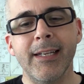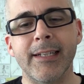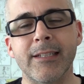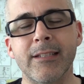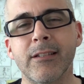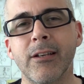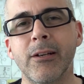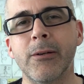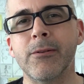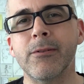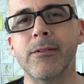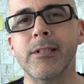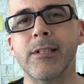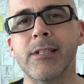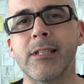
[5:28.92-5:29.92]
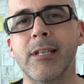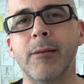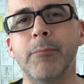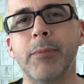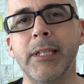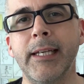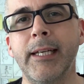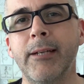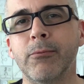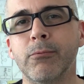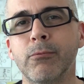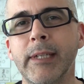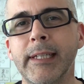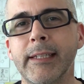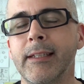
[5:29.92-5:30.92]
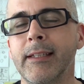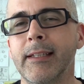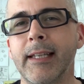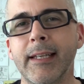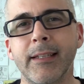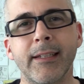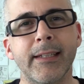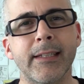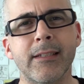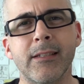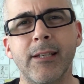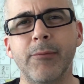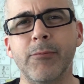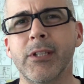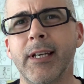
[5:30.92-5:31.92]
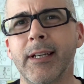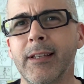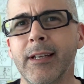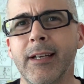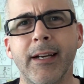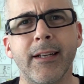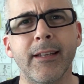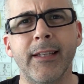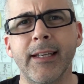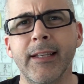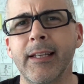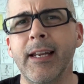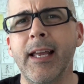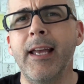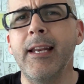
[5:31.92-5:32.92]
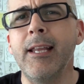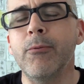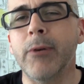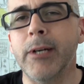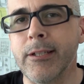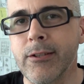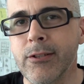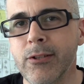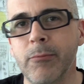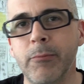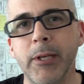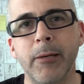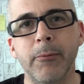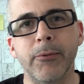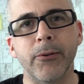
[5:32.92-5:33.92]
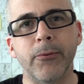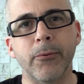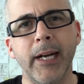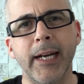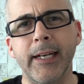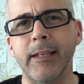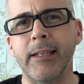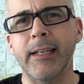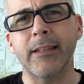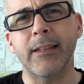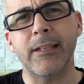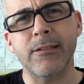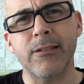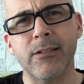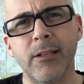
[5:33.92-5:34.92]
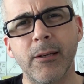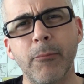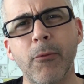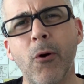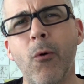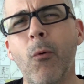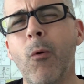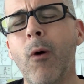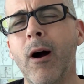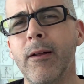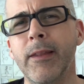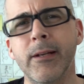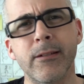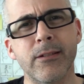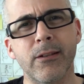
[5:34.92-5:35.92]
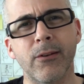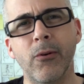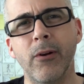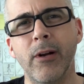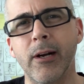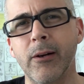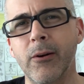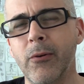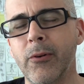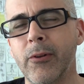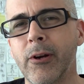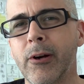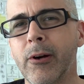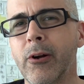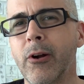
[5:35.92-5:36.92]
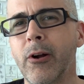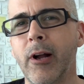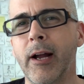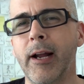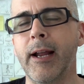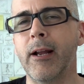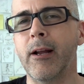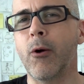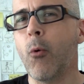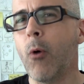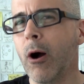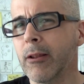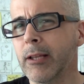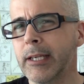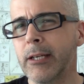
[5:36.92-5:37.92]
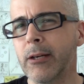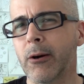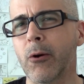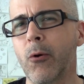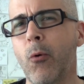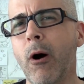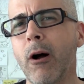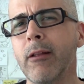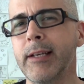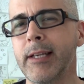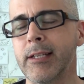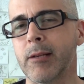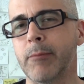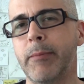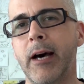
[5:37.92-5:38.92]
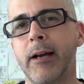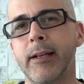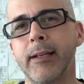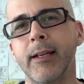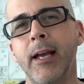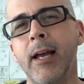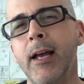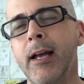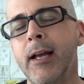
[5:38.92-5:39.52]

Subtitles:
it's so simply written that it seems like the kind of thing that anyone should be able to write, and yet there's there are a quality or qualities about it